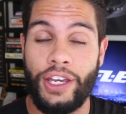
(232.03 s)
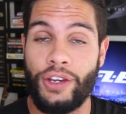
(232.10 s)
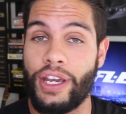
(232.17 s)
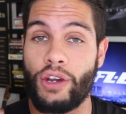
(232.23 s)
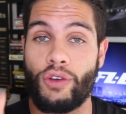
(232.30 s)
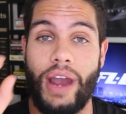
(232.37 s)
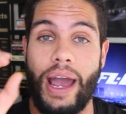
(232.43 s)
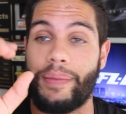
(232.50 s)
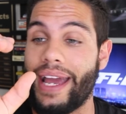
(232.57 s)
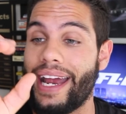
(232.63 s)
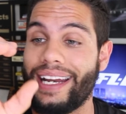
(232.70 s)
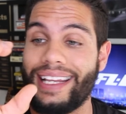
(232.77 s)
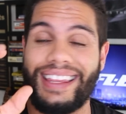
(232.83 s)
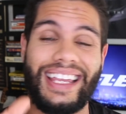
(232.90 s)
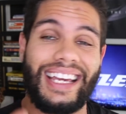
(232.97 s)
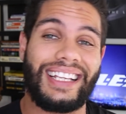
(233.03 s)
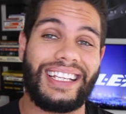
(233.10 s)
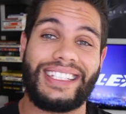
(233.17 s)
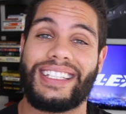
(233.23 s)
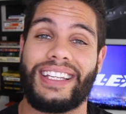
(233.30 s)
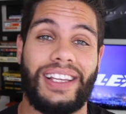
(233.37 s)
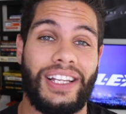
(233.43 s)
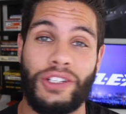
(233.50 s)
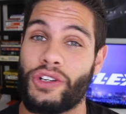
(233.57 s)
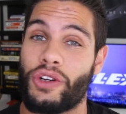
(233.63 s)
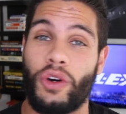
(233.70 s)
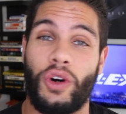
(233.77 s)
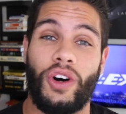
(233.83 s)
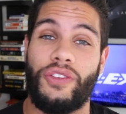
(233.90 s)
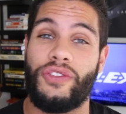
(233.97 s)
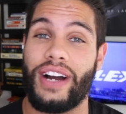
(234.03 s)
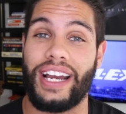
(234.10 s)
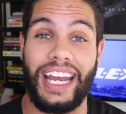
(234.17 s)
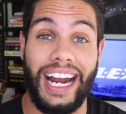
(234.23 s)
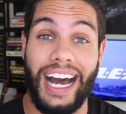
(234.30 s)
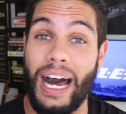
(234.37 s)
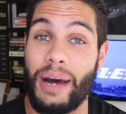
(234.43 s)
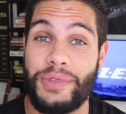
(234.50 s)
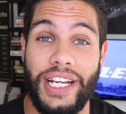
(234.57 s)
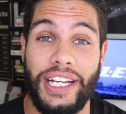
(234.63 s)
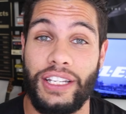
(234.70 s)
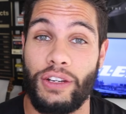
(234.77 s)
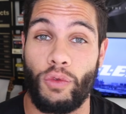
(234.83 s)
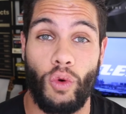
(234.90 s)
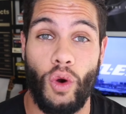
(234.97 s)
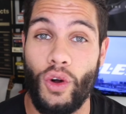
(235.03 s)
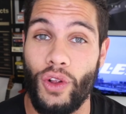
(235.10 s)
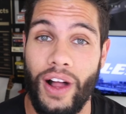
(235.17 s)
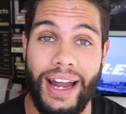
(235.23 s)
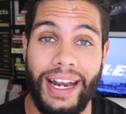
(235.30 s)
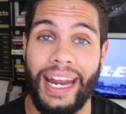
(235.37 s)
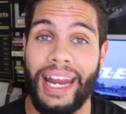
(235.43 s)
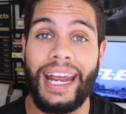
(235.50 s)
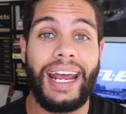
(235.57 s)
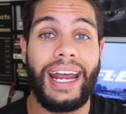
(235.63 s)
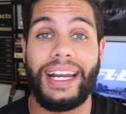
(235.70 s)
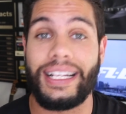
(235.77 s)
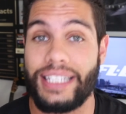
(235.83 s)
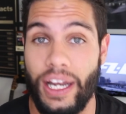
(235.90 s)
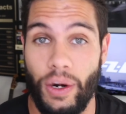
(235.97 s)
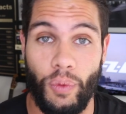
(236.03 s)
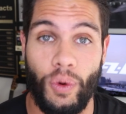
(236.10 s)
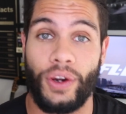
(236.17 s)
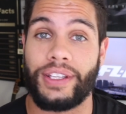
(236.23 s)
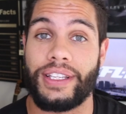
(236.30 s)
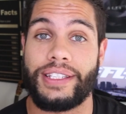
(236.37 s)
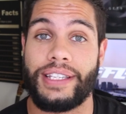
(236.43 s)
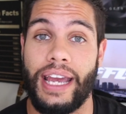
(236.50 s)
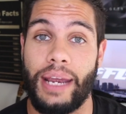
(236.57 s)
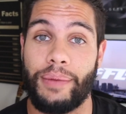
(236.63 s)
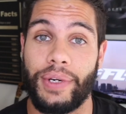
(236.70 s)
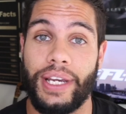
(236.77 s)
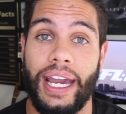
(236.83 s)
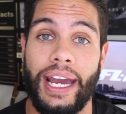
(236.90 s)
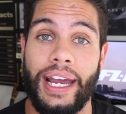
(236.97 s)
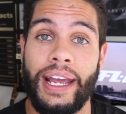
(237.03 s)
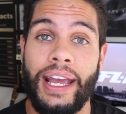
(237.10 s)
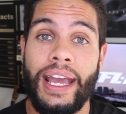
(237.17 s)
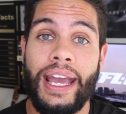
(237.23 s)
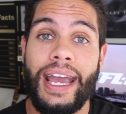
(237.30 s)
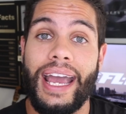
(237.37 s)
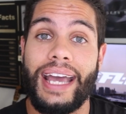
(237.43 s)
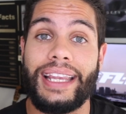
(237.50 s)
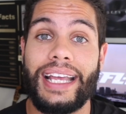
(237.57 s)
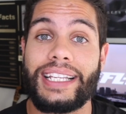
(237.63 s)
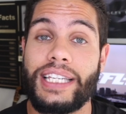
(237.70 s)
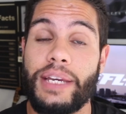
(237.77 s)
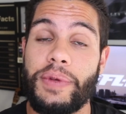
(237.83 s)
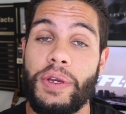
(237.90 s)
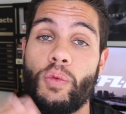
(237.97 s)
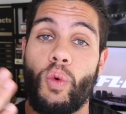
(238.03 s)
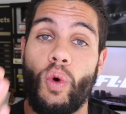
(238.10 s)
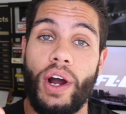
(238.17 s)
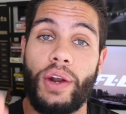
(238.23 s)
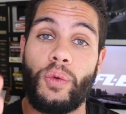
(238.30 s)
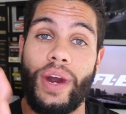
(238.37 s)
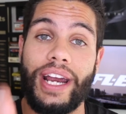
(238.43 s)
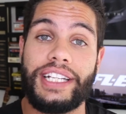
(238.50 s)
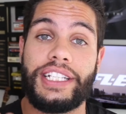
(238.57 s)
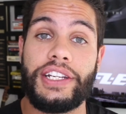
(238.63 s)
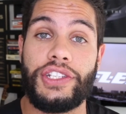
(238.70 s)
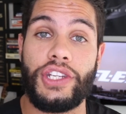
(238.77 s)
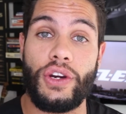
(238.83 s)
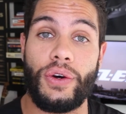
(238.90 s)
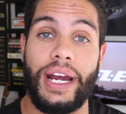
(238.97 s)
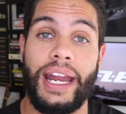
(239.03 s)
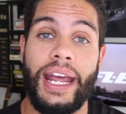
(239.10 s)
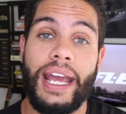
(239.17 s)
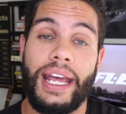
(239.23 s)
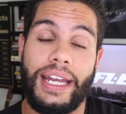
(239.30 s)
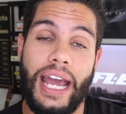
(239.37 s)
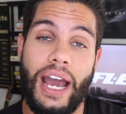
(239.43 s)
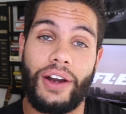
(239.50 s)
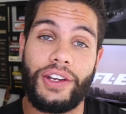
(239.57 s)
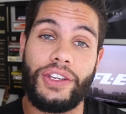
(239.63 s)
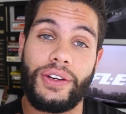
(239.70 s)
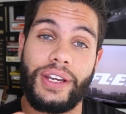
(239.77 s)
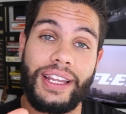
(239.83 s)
You can grab anything that's cylindrical, fucking an object, and roll on it, and it's gonna work the same, okay? And that's gonna be one way to do it. Now, you